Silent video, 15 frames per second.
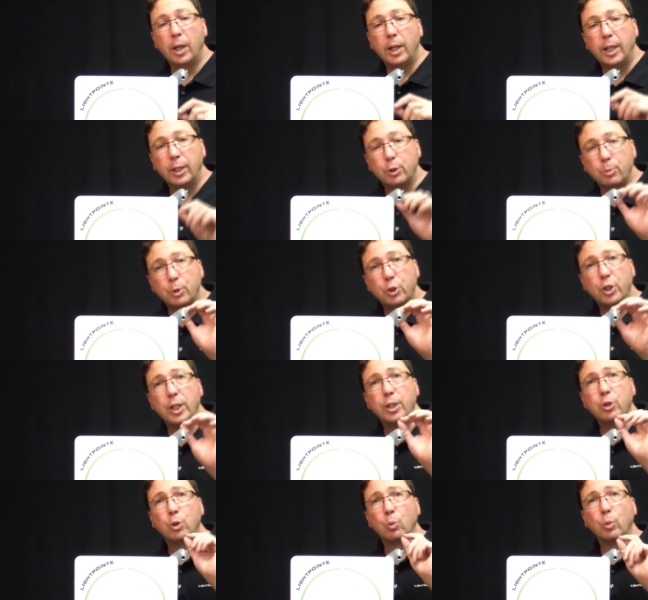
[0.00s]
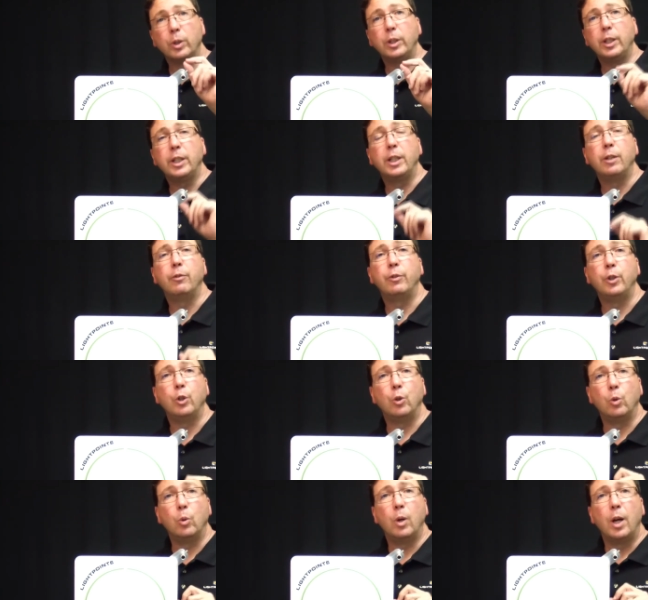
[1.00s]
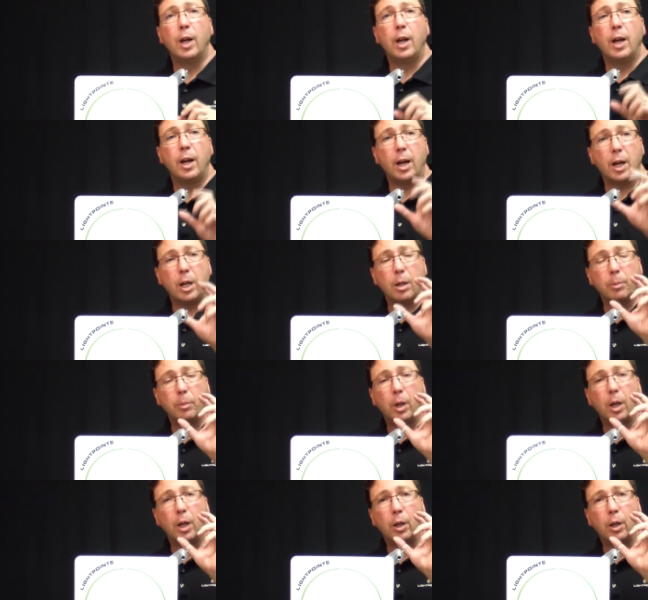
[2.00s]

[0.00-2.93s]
it's machined to really give you Um,